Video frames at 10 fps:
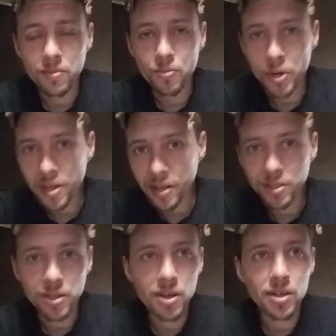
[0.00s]
recut
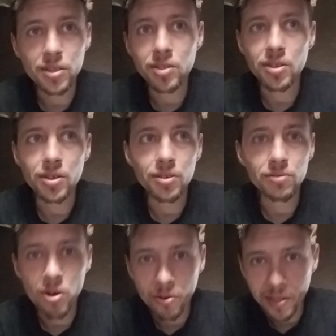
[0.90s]
saws, their
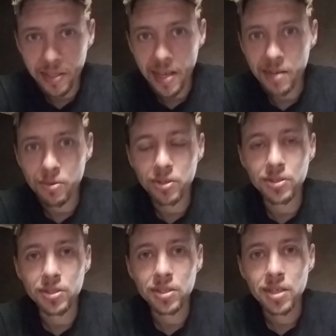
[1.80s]
honing
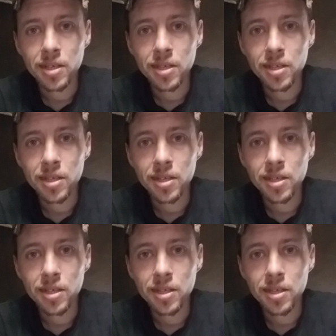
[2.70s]
tables,